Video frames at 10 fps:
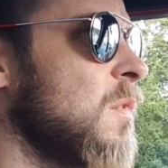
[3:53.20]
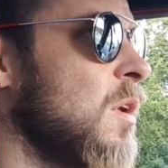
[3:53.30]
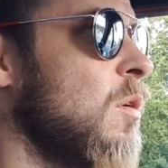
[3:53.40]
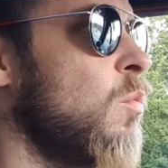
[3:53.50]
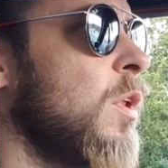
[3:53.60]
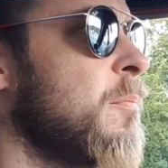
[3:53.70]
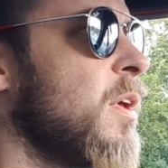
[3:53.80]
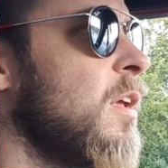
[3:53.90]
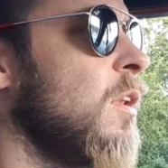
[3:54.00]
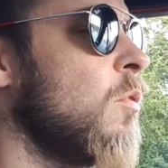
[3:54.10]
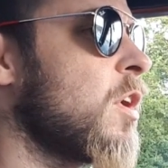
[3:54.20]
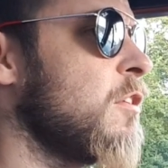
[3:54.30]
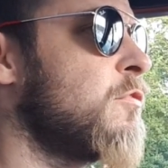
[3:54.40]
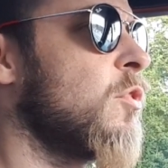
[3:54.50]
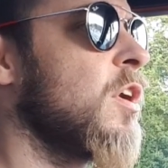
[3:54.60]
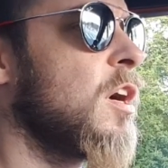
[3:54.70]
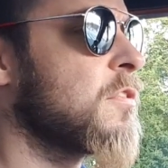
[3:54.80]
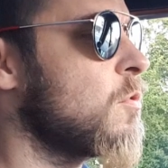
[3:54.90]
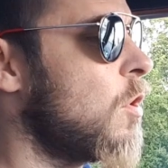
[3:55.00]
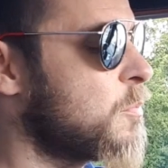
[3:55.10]
will be looking for
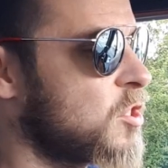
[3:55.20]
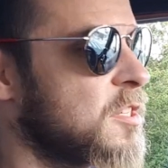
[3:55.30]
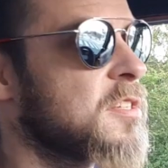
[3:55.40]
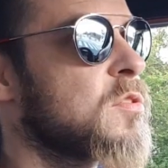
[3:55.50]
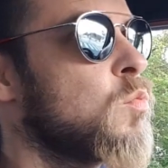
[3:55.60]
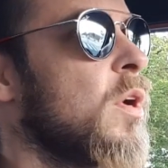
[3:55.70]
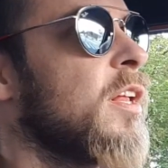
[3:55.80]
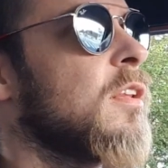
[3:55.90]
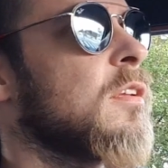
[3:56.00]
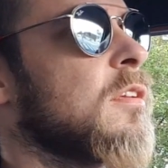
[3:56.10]
other options as well,